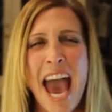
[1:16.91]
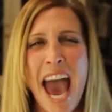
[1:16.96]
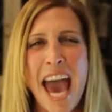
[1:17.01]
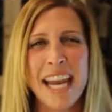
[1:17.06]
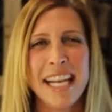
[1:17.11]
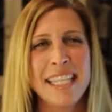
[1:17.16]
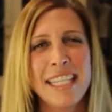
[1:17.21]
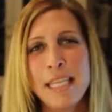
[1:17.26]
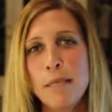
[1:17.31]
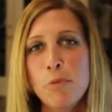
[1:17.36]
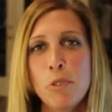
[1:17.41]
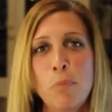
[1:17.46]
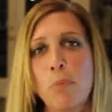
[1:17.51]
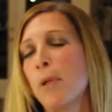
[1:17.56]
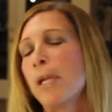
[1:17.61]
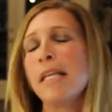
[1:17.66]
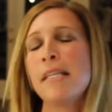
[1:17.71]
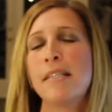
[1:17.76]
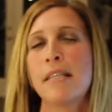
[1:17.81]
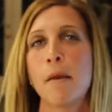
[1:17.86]
And it seems
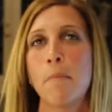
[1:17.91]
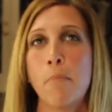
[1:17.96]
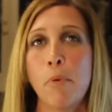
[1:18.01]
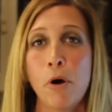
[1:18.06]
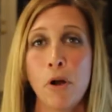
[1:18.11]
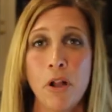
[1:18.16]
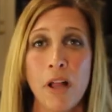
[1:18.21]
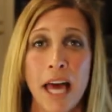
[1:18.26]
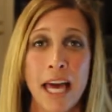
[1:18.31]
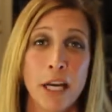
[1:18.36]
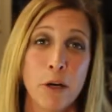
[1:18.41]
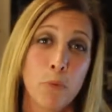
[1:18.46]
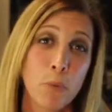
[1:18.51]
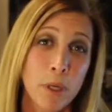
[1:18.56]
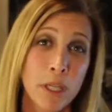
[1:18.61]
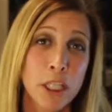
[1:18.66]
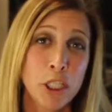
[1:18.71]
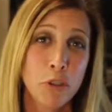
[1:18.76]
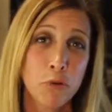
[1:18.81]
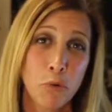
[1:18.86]
pretty simple and it
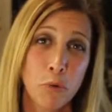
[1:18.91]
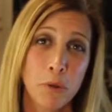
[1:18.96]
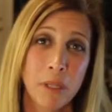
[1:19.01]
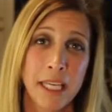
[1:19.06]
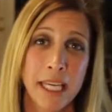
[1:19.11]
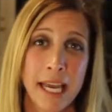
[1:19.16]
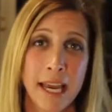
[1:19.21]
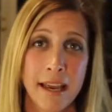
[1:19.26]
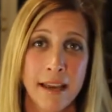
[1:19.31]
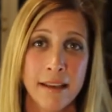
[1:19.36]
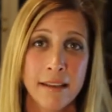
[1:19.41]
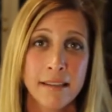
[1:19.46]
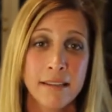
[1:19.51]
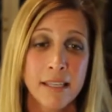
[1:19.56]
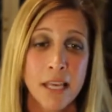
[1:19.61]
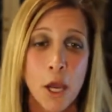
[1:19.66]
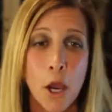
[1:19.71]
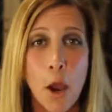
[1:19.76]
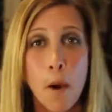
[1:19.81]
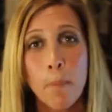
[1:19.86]
really truly is,
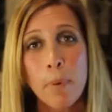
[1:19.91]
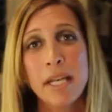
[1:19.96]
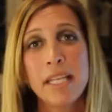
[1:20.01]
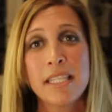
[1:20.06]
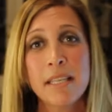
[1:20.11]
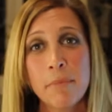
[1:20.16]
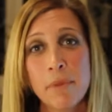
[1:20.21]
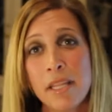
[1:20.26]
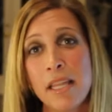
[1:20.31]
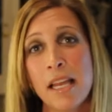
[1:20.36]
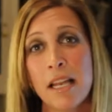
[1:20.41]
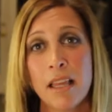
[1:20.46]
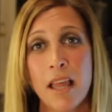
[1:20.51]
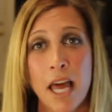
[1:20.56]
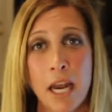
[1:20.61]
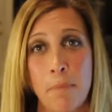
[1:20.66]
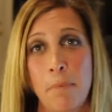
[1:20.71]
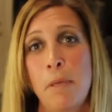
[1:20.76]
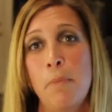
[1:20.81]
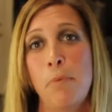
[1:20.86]
but it's something that a
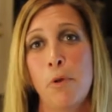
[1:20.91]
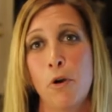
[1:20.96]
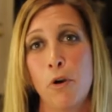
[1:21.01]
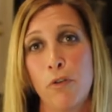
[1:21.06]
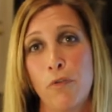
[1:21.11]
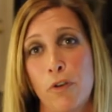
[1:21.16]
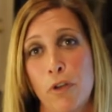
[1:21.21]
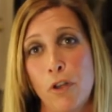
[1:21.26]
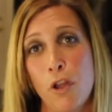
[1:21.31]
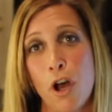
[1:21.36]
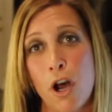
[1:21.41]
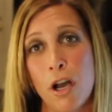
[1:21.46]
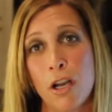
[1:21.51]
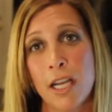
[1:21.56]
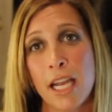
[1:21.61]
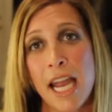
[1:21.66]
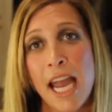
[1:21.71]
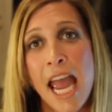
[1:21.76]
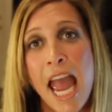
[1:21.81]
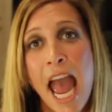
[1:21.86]
lot of people overlook.
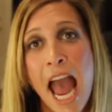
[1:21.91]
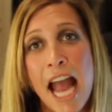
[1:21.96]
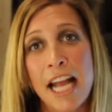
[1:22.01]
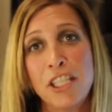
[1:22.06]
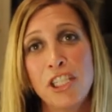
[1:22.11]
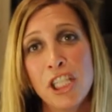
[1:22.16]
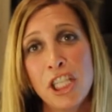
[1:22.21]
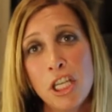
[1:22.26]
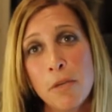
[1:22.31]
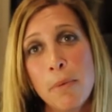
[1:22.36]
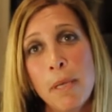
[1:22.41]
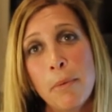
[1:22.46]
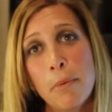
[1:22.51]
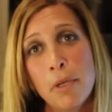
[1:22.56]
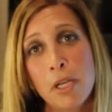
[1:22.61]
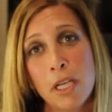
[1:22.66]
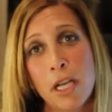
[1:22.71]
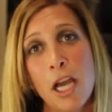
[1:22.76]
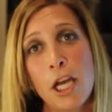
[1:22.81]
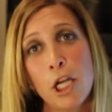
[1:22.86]
And just to be
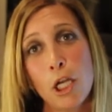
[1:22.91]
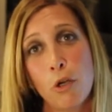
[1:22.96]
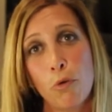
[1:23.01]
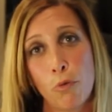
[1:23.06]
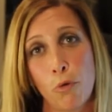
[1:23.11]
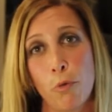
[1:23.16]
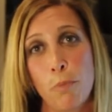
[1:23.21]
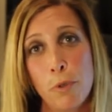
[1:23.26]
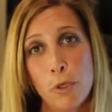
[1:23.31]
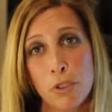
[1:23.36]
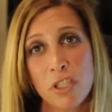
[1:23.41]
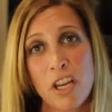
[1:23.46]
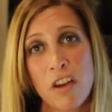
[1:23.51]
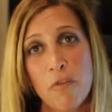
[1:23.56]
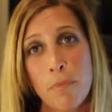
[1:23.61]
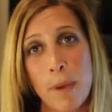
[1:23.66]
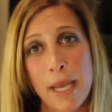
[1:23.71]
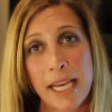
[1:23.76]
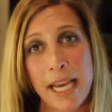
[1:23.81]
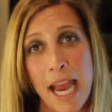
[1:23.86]
able to kind of group your
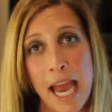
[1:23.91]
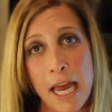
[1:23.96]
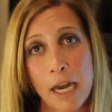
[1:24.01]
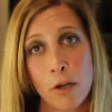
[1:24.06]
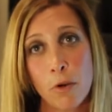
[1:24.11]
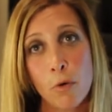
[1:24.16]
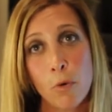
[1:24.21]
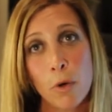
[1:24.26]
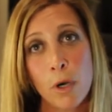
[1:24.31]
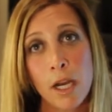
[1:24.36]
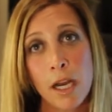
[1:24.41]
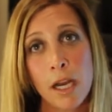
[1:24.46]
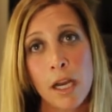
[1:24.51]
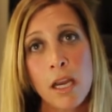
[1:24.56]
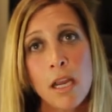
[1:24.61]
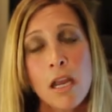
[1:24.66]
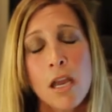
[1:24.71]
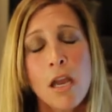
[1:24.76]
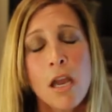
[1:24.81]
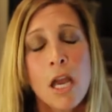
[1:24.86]
stuff by
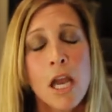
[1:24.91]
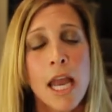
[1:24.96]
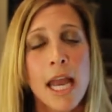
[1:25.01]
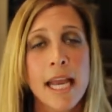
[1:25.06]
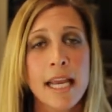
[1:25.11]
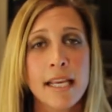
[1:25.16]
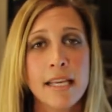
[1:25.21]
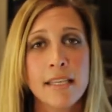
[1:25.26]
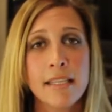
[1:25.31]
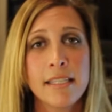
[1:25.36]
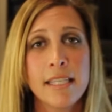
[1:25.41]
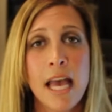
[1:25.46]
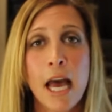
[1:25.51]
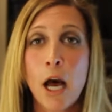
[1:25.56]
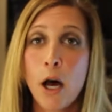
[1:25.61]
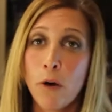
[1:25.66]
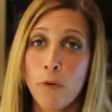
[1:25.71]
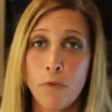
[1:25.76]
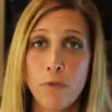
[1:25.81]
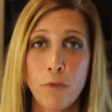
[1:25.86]
category is
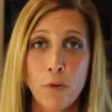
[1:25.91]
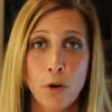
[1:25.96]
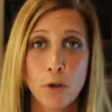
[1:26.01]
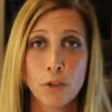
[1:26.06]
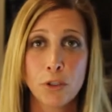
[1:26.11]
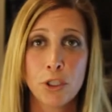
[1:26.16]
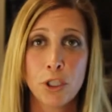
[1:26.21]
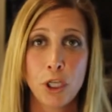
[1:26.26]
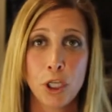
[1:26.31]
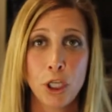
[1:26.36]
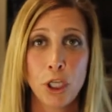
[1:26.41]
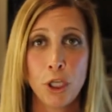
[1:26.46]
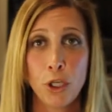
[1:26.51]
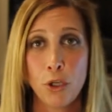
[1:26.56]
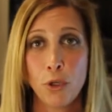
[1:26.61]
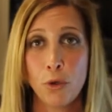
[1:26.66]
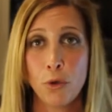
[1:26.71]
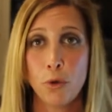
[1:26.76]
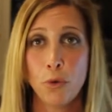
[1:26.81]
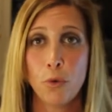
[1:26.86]
helpful to
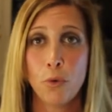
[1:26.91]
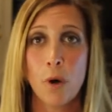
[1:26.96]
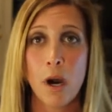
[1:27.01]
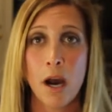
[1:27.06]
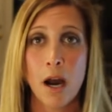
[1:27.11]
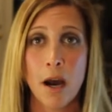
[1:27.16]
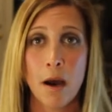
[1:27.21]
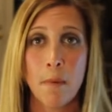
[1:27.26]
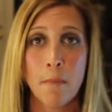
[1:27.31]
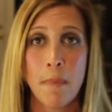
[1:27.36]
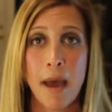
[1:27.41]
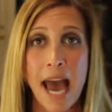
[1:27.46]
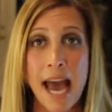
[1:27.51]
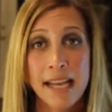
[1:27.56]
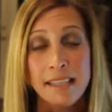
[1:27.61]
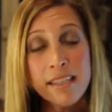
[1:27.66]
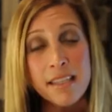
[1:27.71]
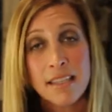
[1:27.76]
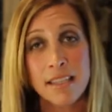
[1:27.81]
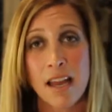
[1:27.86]
you um,
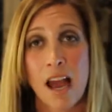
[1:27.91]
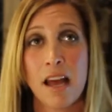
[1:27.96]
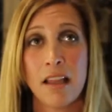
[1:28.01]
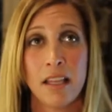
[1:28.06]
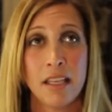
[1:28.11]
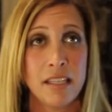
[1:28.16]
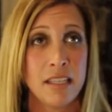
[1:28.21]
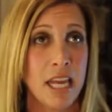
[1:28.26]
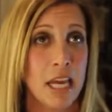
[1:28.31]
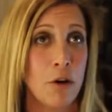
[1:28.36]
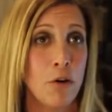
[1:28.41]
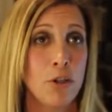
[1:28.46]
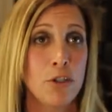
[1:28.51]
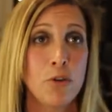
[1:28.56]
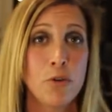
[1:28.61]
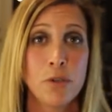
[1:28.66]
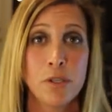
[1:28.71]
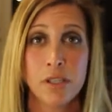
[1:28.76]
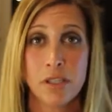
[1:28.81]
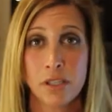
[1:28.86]
as a stylist and
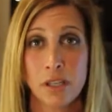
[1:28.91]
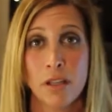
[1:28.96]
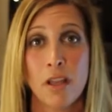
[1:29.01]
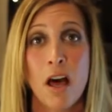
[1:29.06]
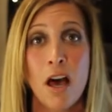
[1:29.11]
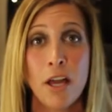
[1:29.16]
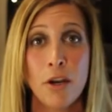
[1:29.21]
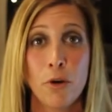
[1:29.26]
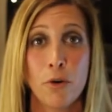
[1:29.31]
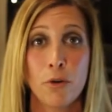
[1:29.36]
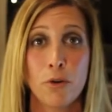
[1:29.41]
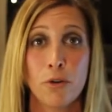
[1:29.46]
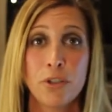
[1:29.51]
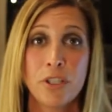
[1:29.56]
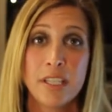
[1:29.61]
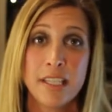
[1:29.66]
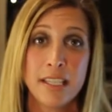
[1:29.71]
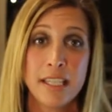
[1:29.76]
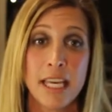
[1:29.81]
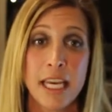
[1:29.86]
also as a salon owner
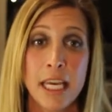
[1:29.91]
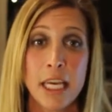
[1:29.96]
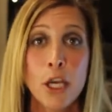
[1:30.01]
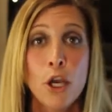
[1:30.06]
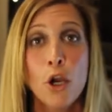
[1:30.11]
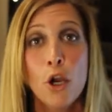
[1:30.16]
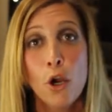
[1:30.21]
to see